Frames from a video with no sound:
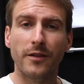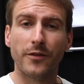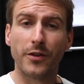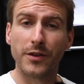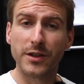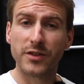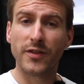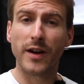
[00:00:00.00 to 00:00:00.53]
For
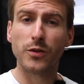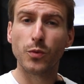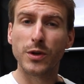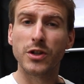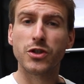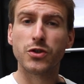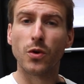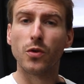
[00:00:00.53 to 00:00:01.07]
this van
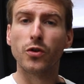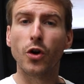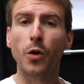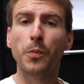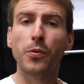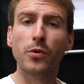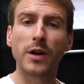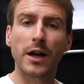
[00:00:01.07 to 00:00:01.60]
we installed a
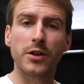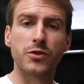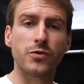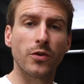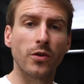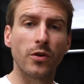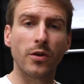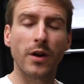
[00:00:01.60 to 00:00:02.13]
pull-out
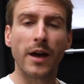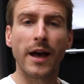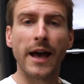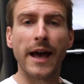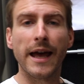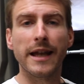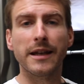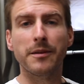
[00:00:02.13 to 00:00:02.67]
drawer
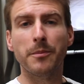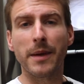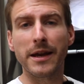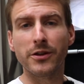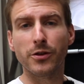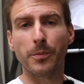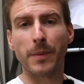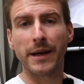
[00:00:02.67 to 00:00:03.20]
and
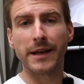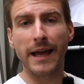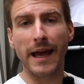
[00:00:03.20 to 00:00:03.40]
made the bed